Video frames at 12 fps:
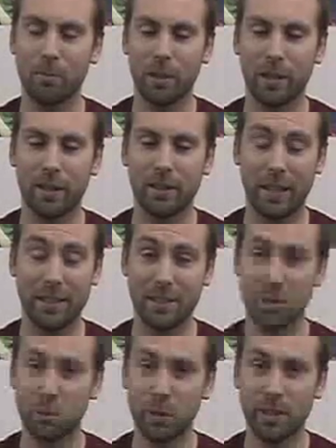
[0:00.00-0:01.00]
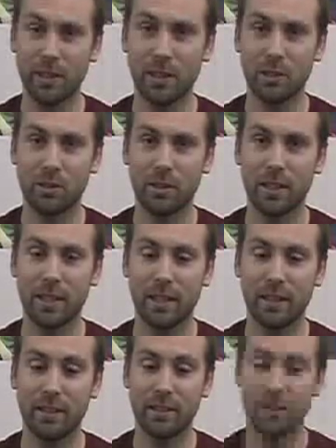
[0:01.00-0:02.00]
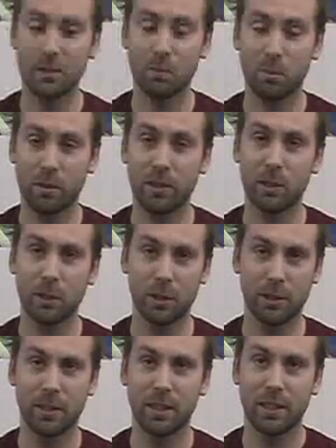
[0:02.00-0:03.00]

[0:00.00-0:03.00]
but I did read it yesterday, and it is pretty good.